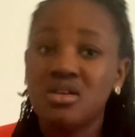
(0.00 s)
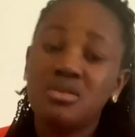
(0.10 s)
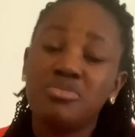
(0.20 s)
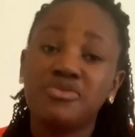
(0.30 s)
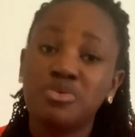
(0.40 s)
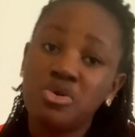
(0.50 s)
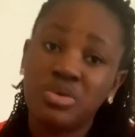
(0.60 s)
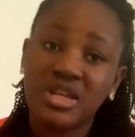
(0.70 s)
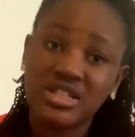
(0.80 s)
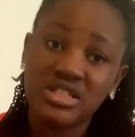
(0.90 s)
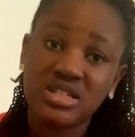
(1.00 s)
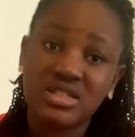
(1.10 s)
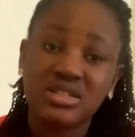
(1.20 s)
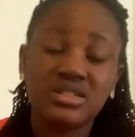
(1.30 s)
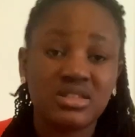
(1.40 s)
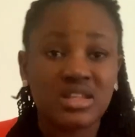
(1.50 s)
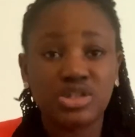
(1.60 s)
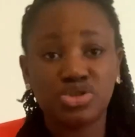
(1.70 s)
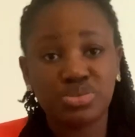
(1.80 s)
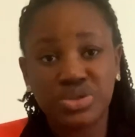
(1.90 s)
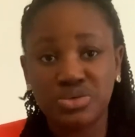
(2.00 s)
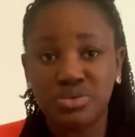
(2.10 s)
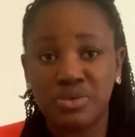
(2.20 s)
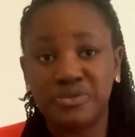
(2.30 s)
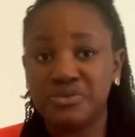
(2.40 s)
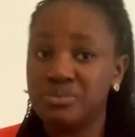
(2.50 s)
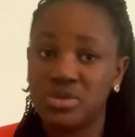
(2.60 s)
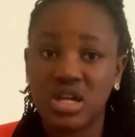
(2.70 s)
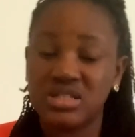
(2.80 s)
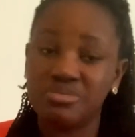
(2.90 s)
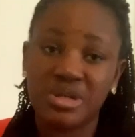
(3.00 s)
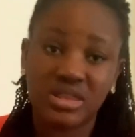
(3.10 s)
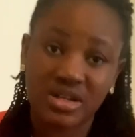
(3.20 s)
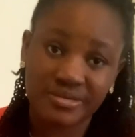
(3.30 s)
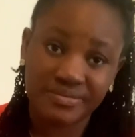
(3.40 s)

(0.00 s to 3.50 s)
But if you work with an agency that drops you off, that's better.